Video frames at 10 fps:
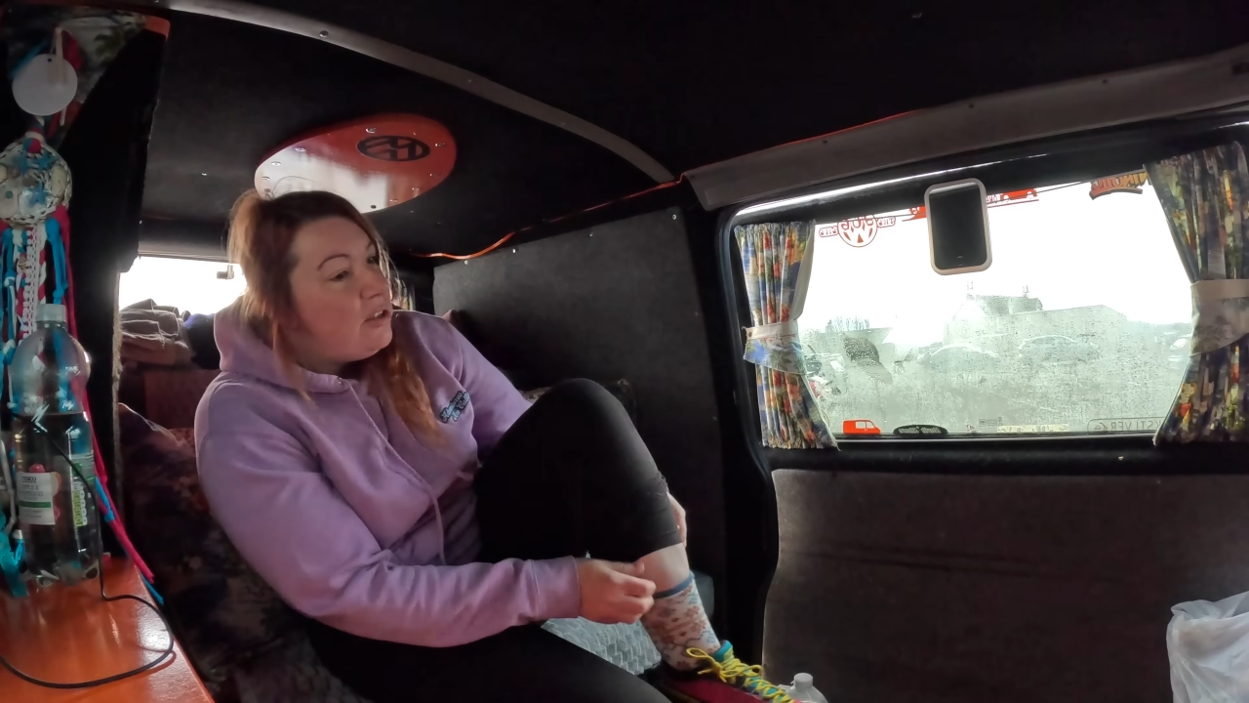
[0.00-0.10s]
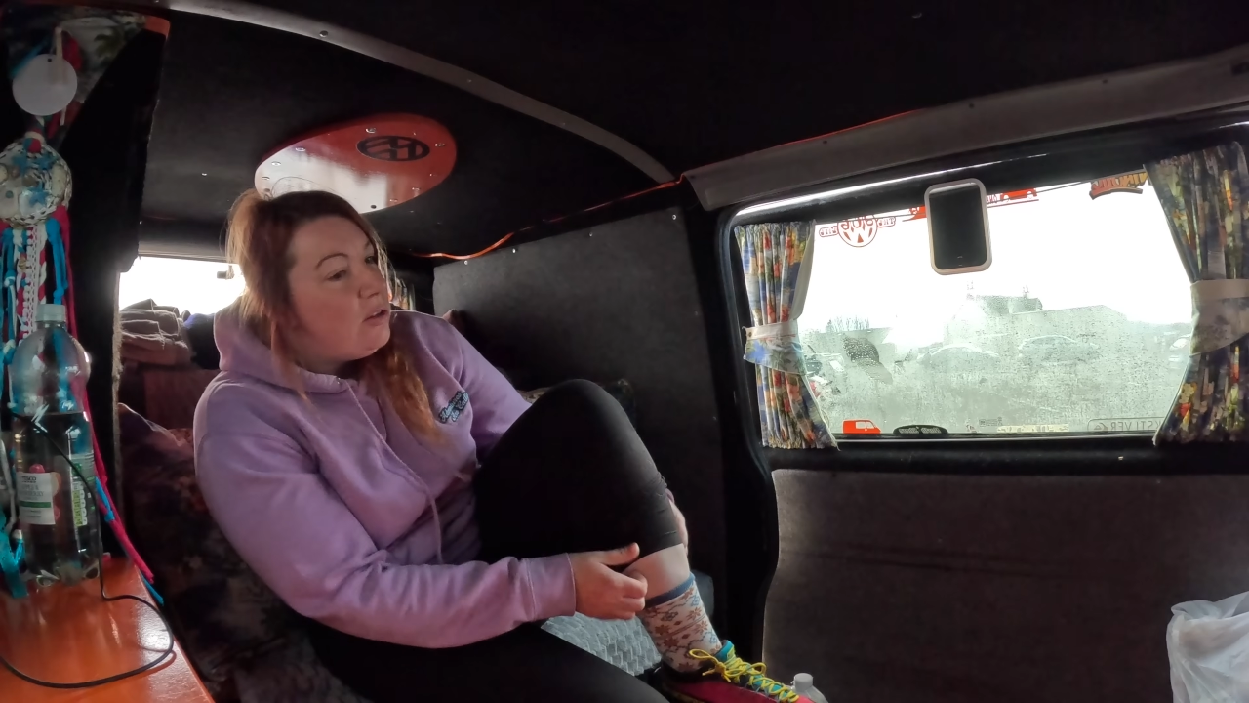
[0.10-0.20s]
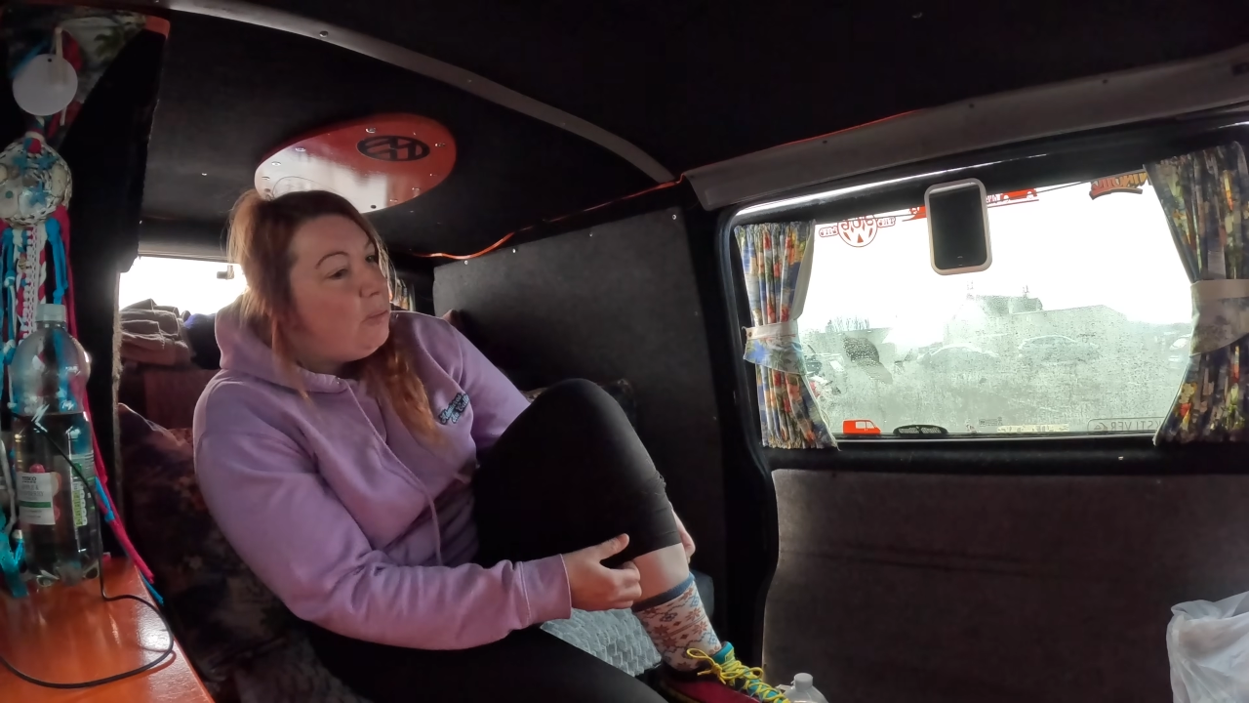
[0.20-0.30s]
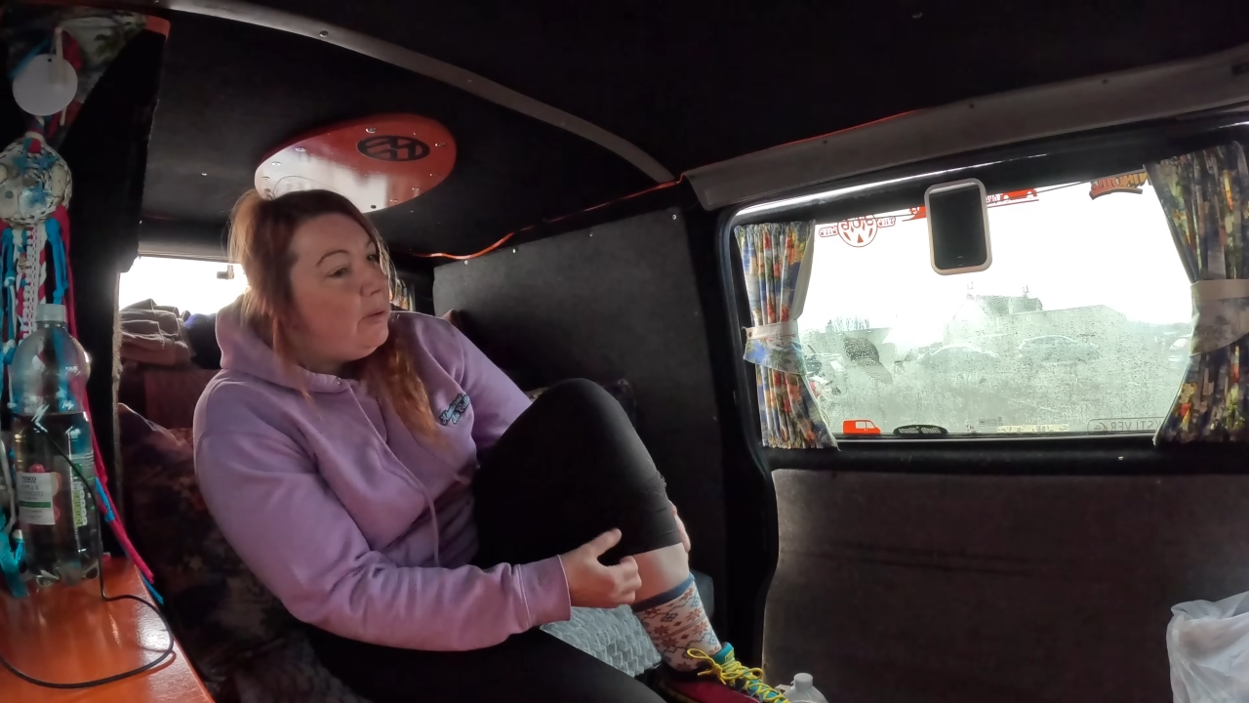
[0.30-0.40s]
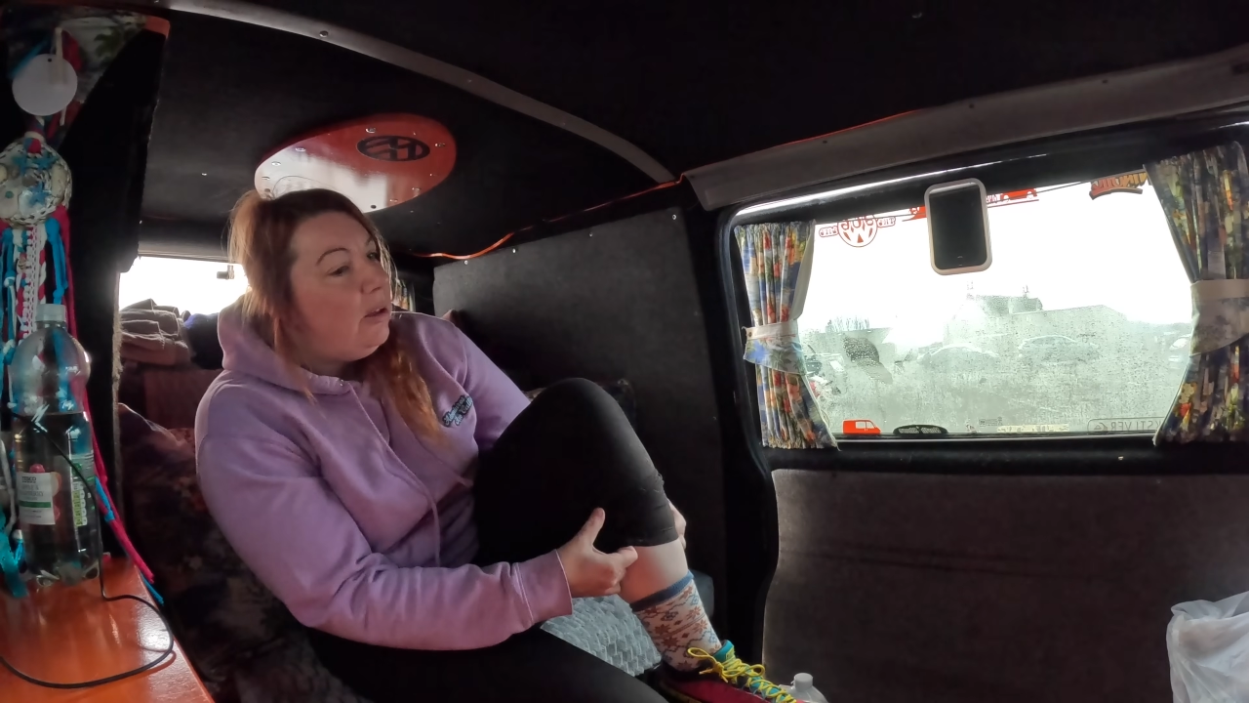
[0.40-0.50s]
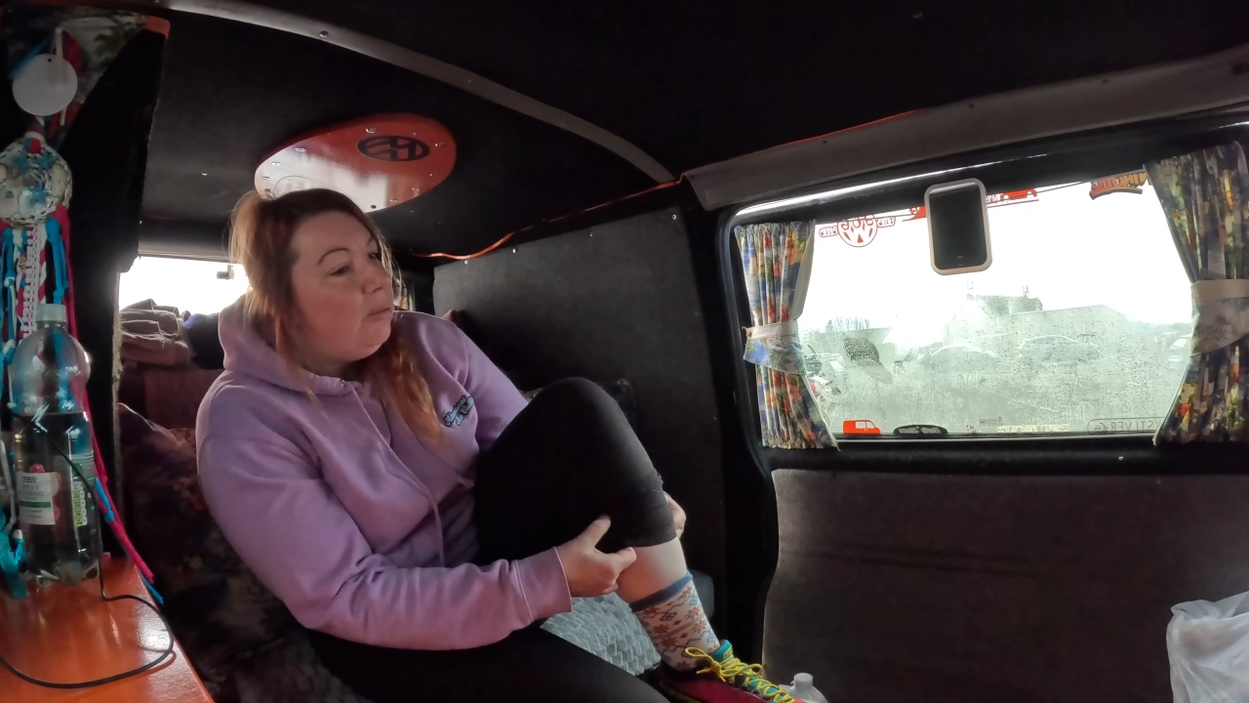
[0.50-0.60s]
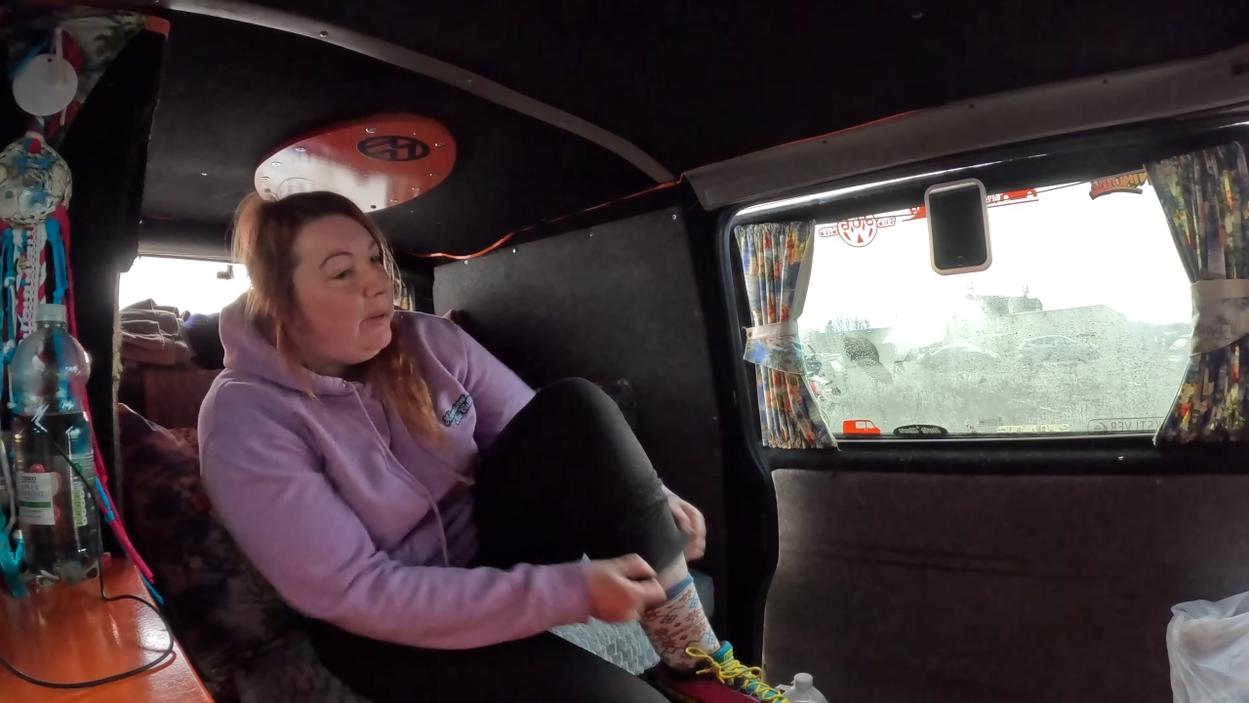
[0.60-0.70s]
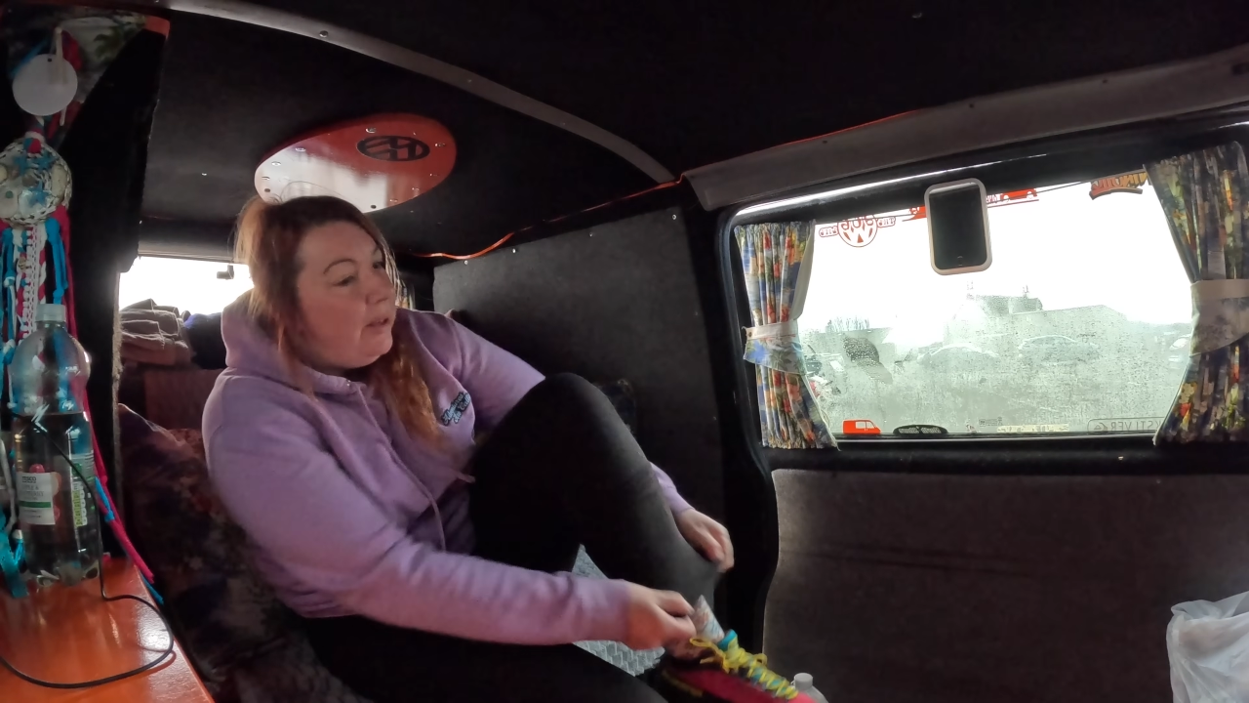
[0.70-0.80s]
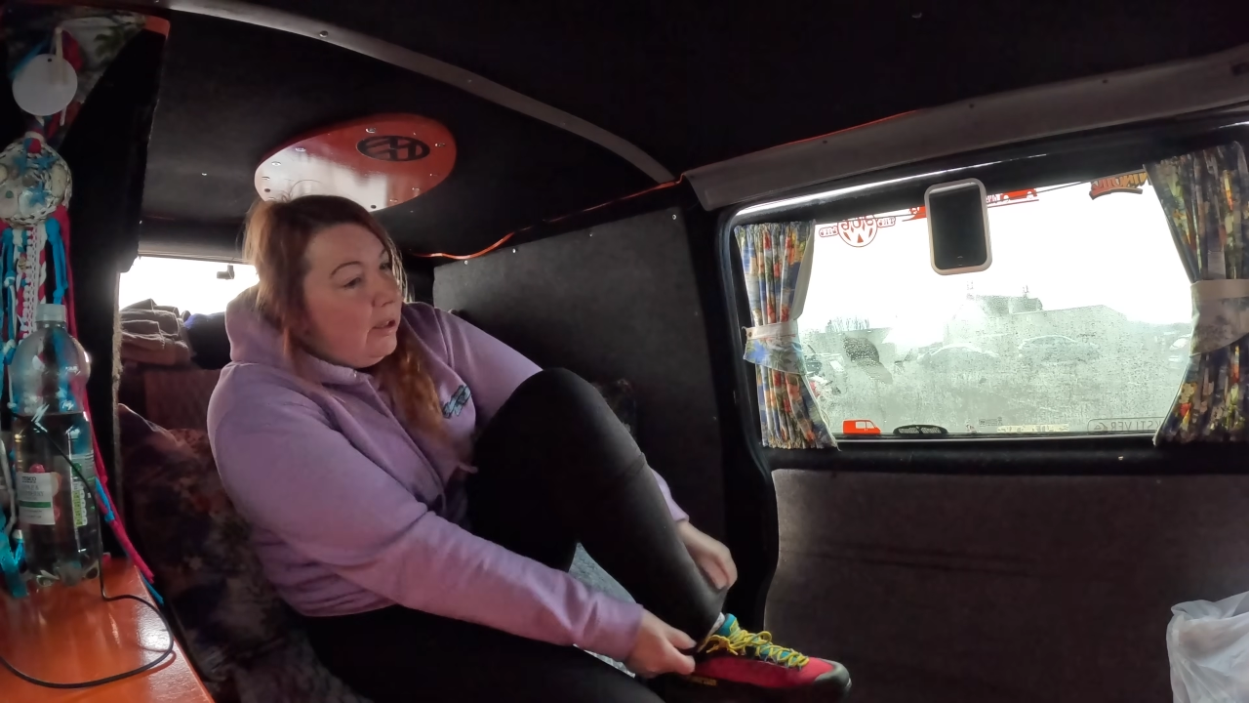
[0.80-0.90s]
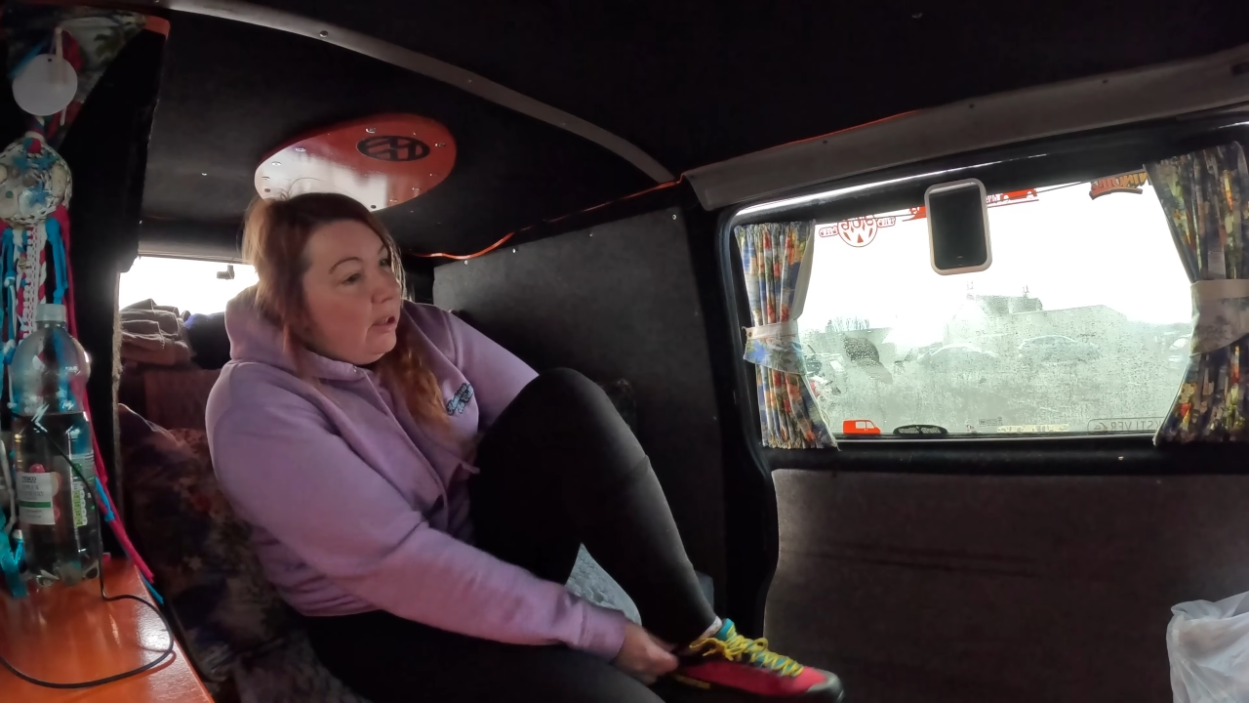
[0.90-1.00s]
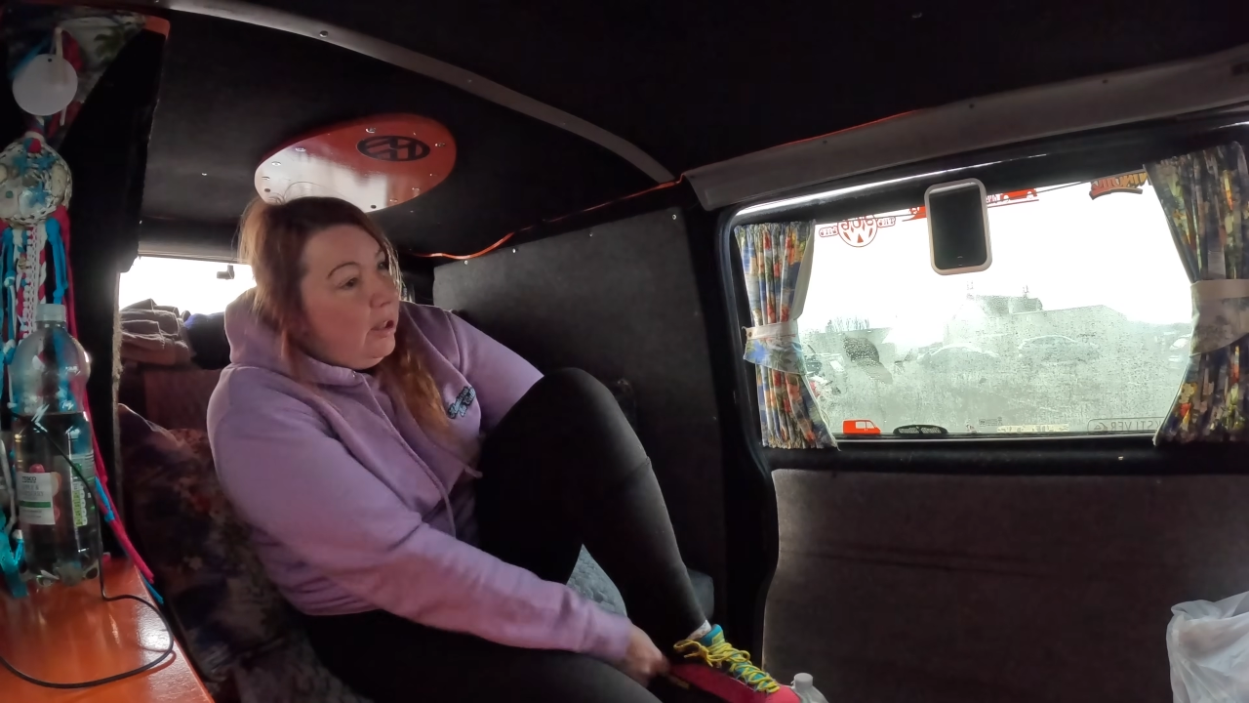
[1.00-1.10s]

it up a little bit,